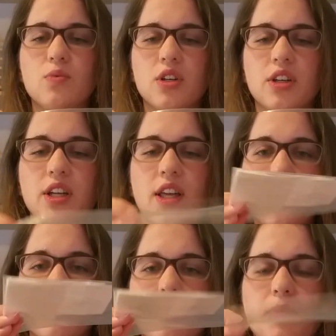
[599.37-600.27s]
were. It
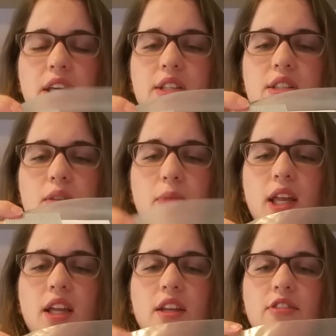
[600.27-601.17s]
came with beads, a
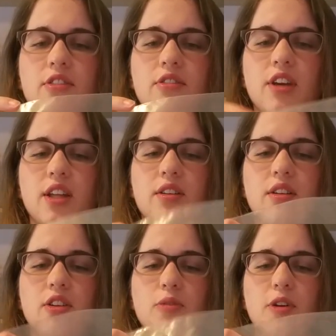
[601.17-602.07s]
beading needle, and a
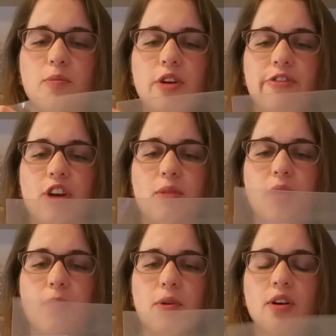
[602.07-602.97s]
little bit of perforated
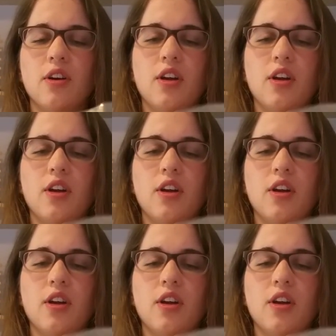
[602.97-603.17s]
paper.